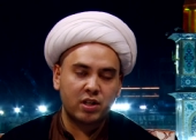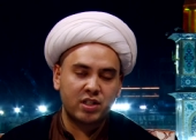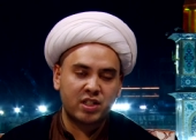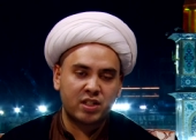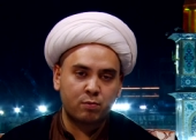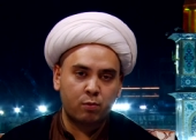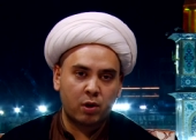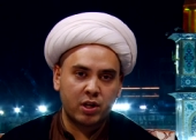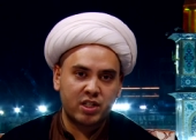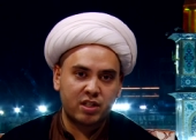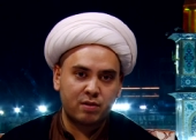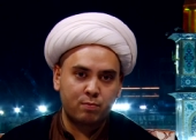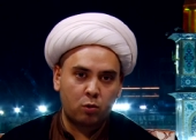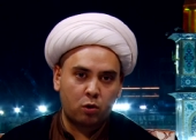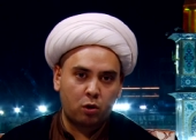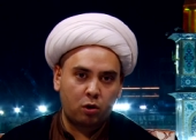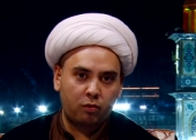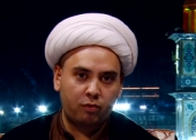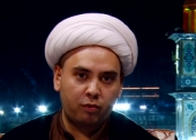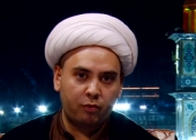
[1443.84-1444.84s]
us once
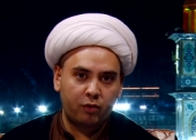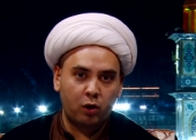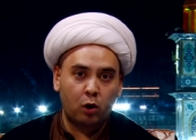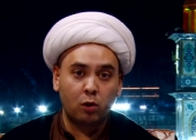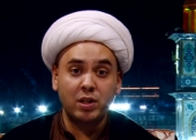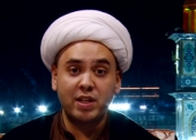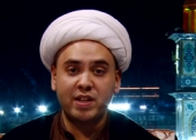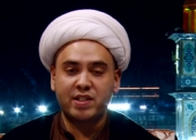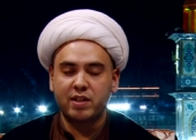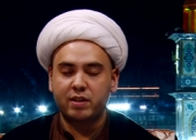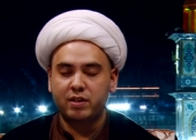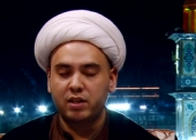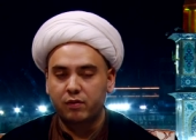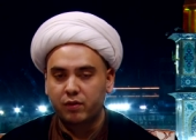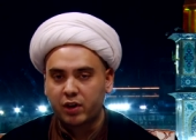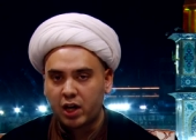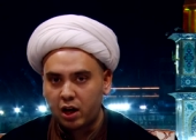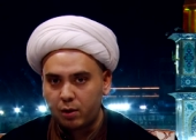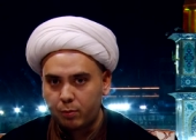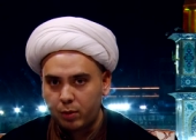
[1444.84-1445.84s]
more from the holy city of
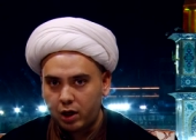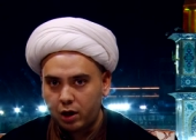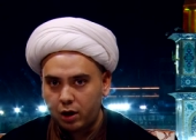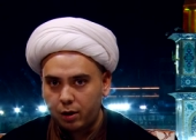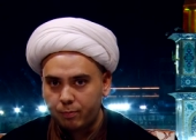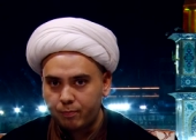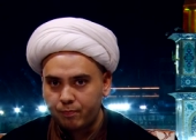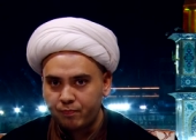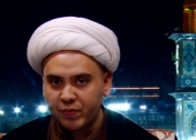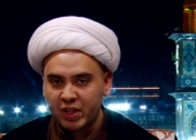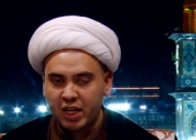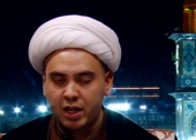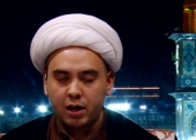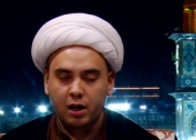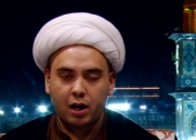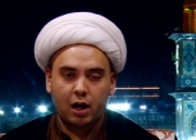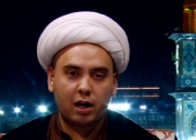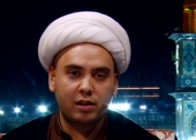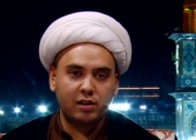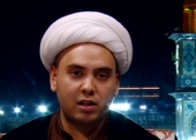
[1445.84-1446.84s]
Kerbala,
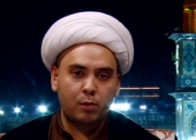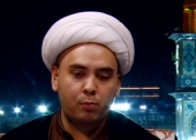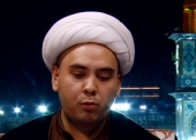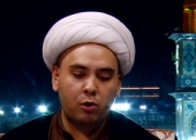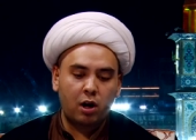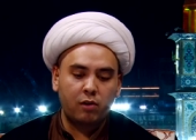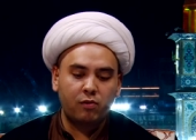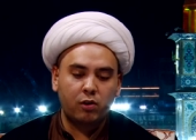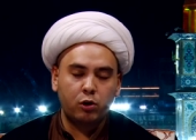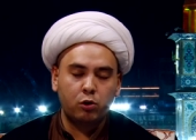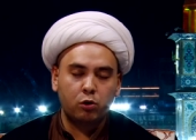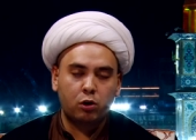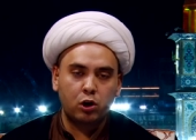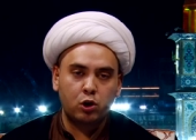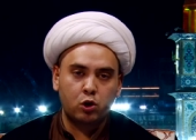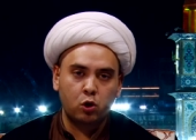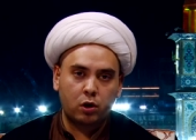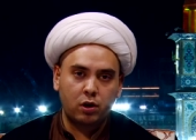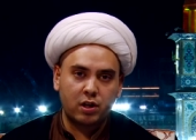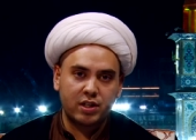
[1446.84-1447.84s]
and I pray that you can
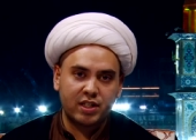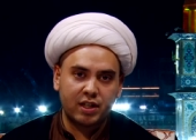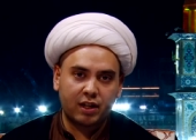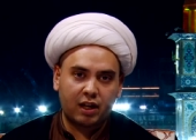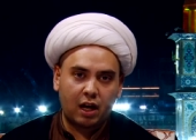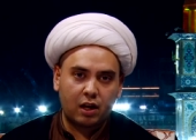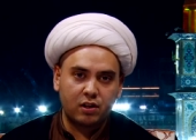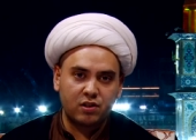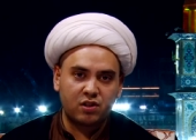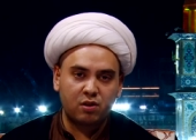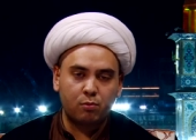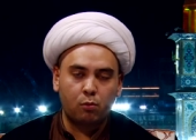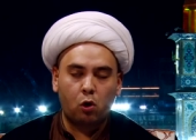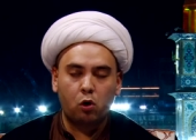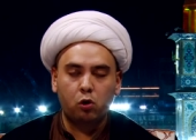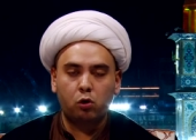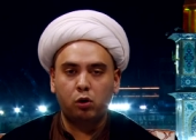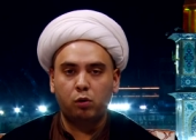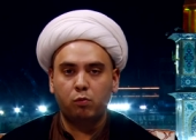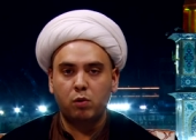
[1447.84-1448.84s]
join us again
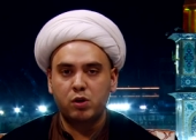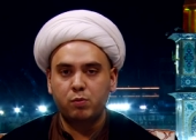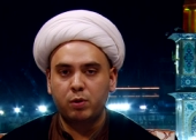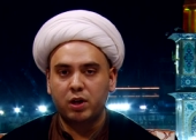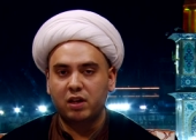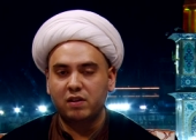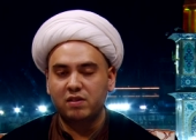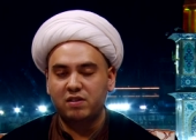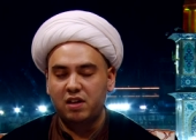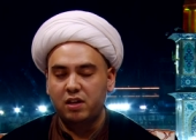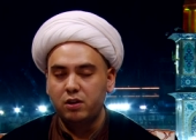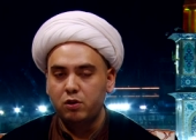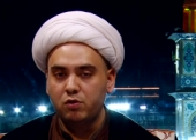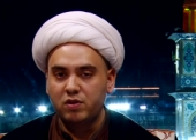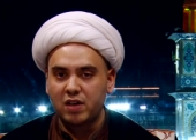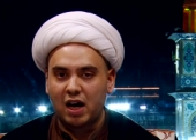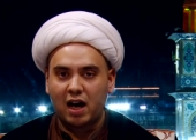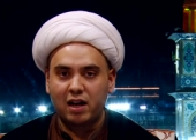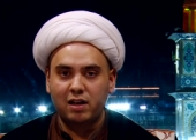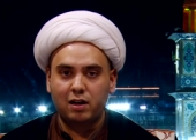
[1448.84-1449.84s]
tomorrow in which we continue
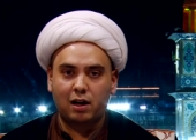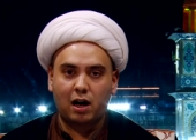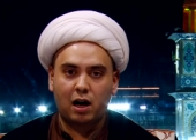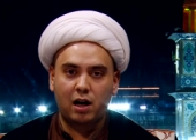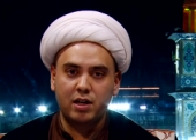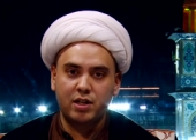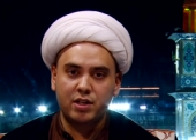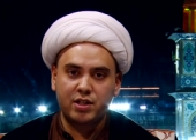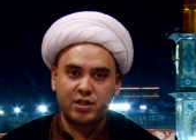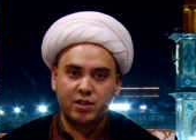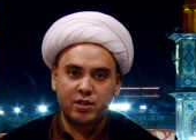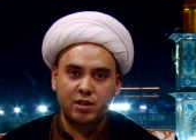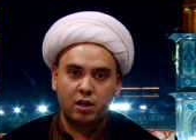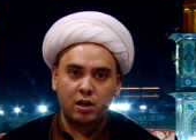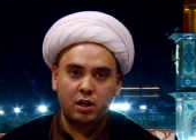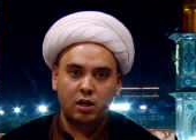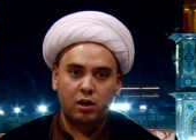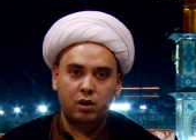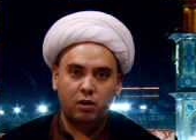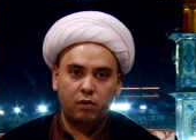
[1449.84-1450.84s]
to analyze
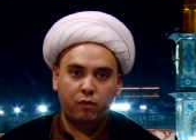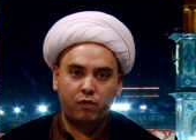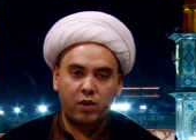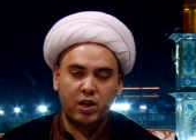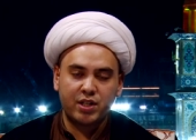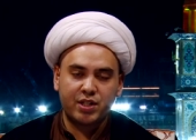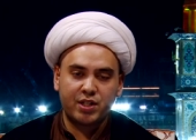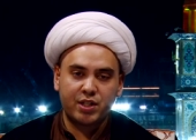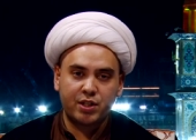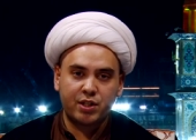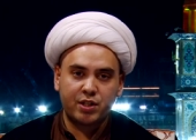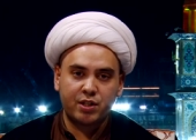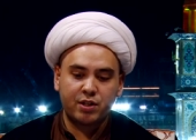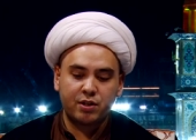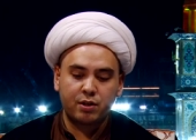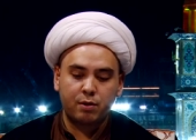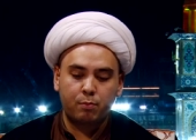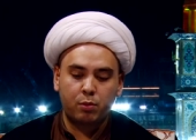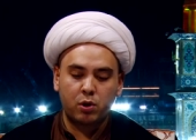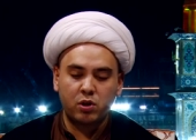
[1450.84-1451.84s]

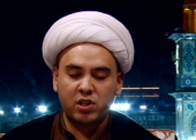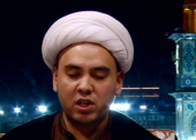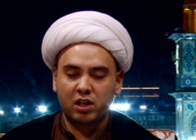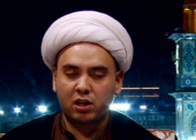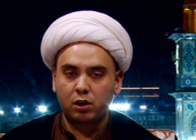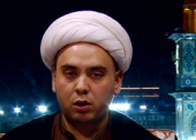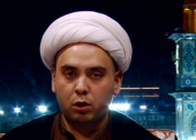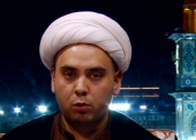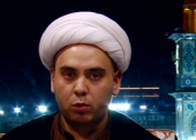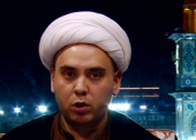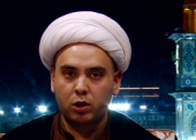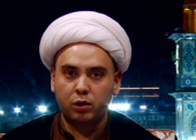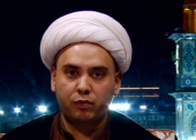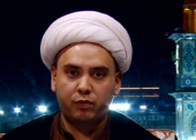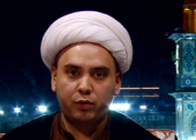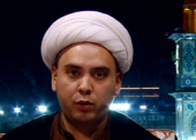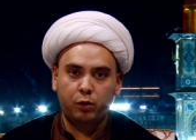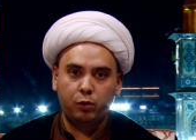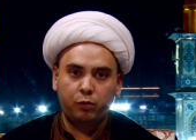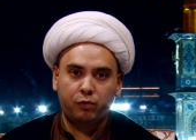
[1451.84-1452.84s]
this particular
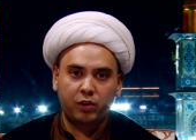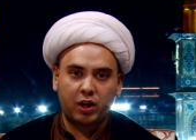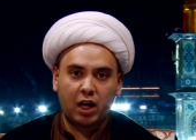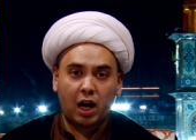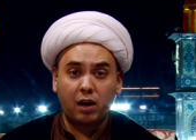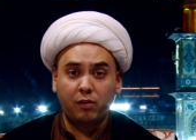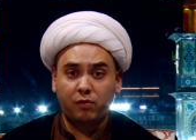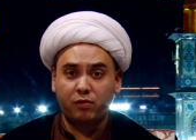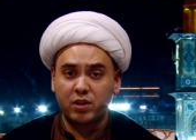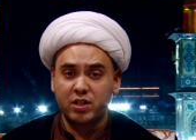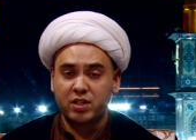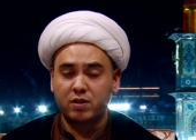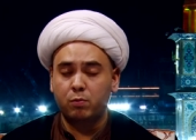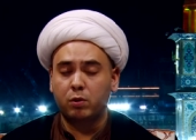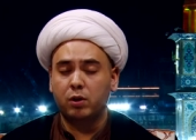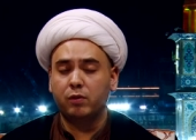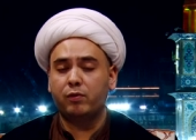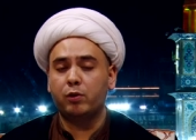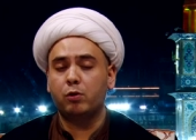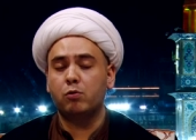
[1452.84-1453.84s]
worldview, the atheist
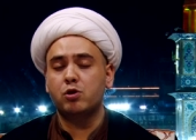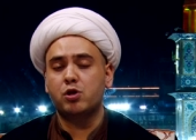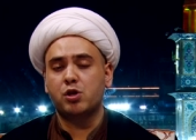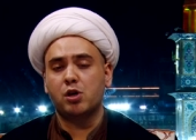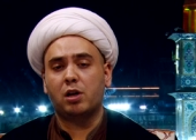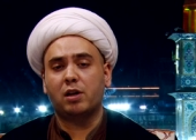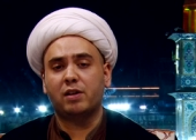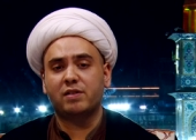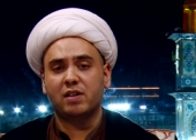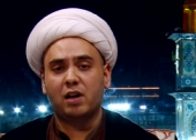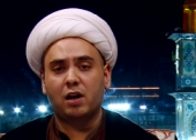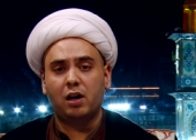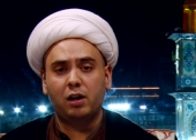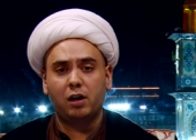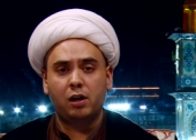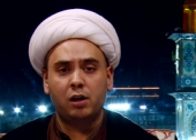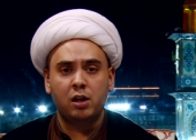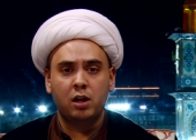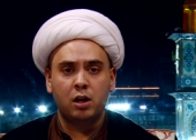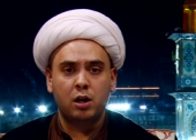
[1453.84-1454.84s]
worldview, inshallah
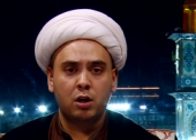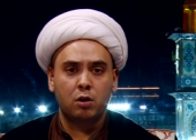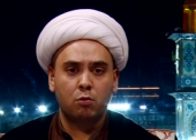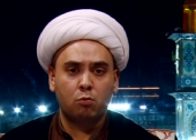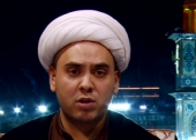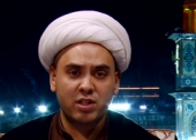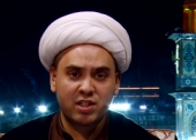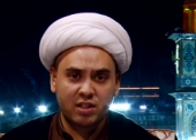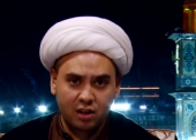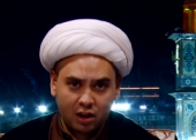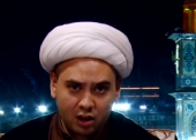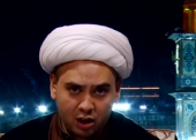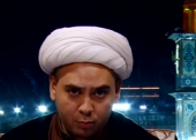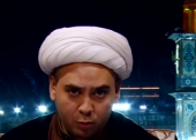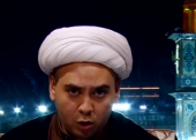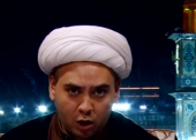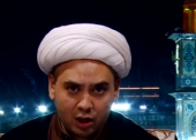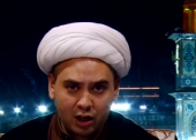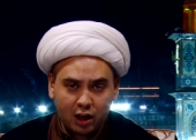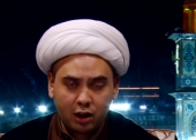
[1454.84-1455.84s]
ta'ala. Wassalamu
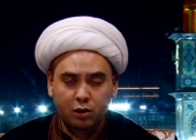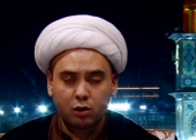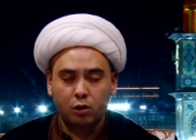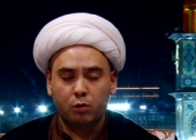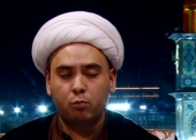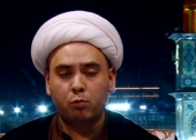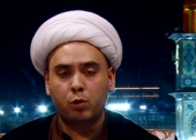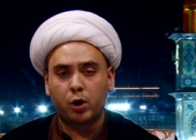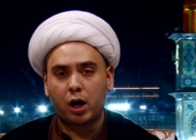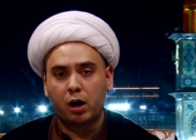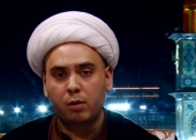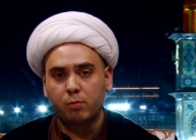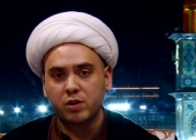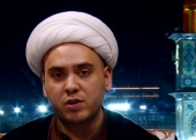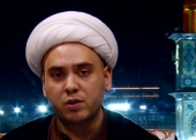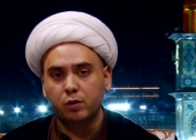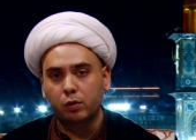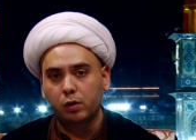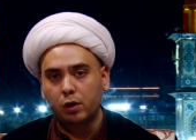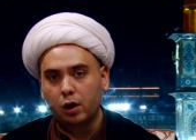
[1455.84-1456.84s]
alaikum wa
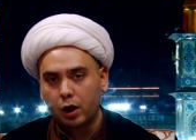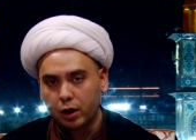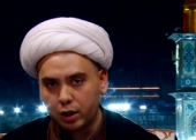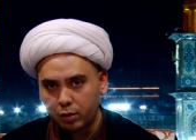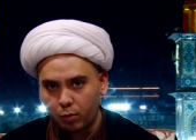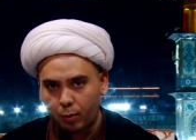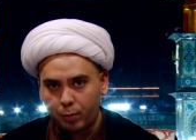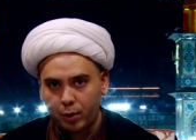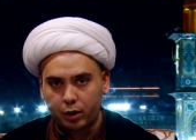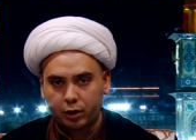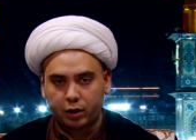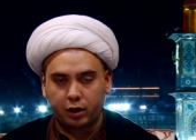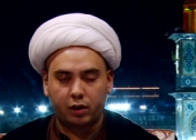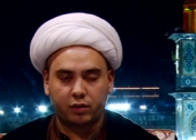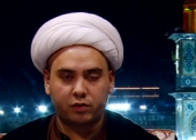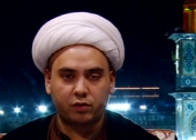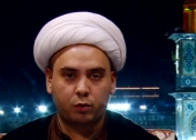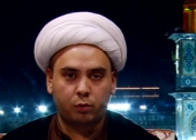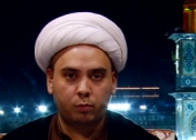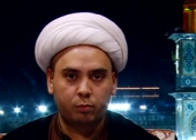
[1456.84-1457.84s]
rahmatullahi wa
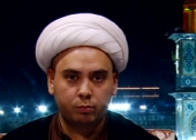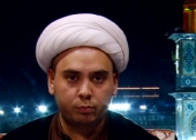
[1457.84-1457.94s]
barakatuh